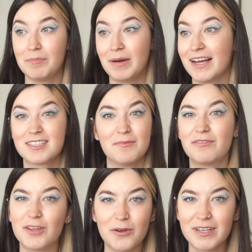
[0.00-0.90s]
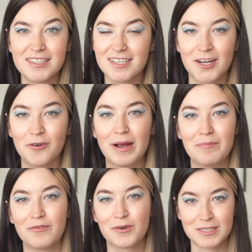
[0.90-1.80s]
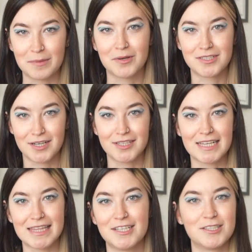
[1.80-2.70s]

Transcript: buy some floaties, you know, right before summer starts, and then